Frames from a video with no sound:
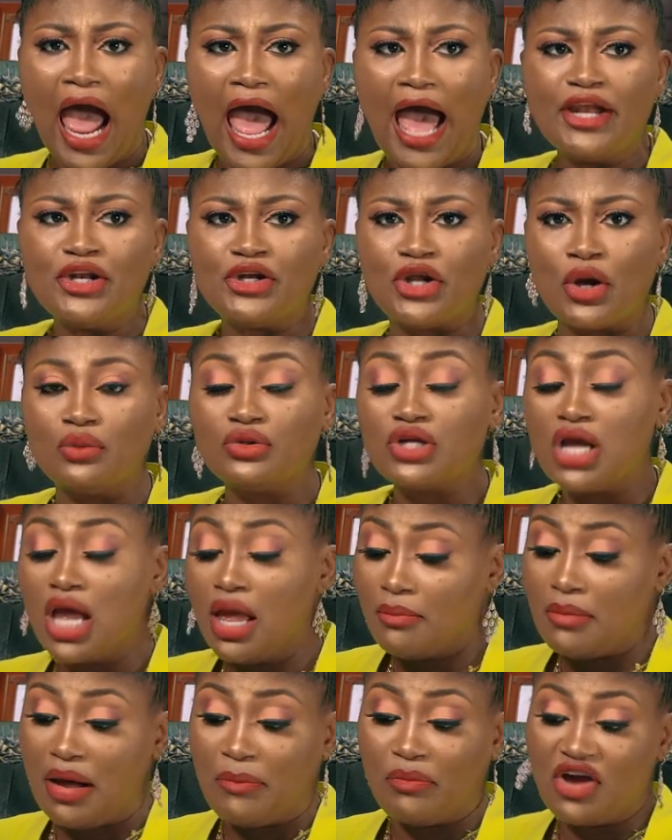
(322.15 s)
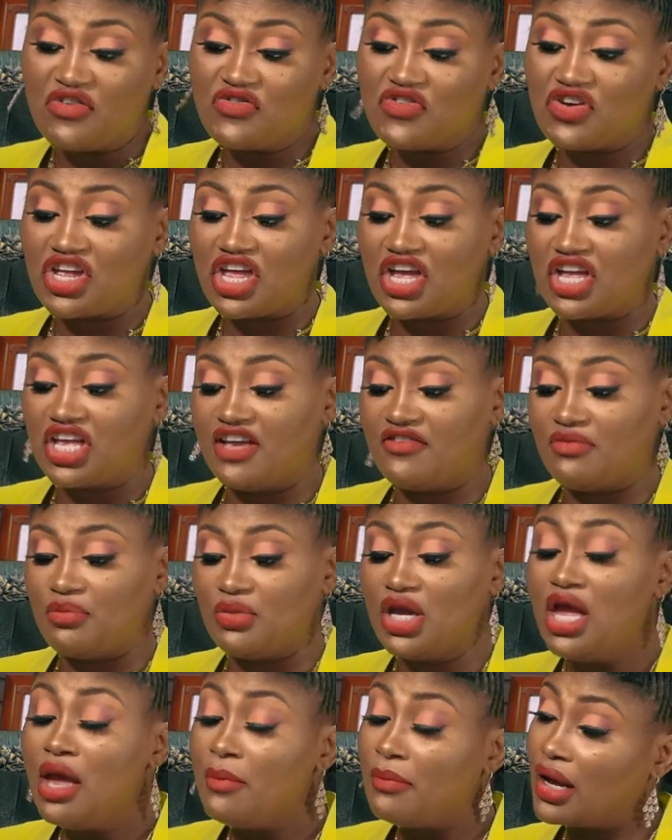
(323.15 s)
I don't. My boyfriend can
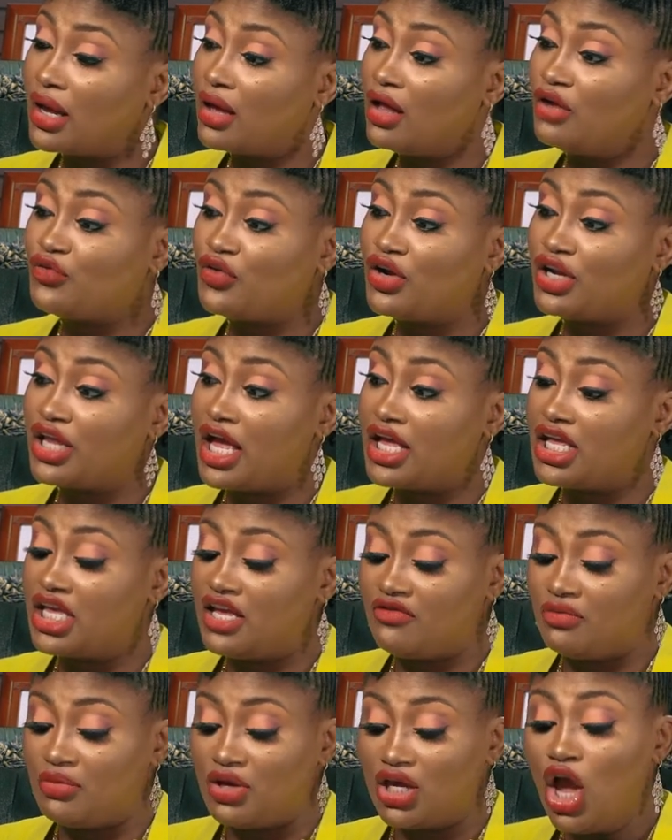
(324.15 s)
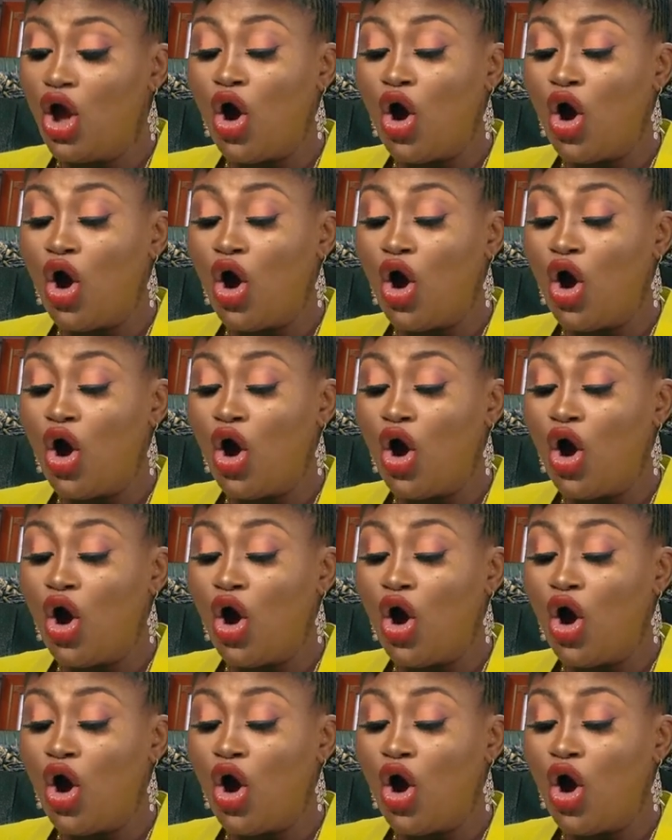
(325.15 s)
give me, my girlfriend can give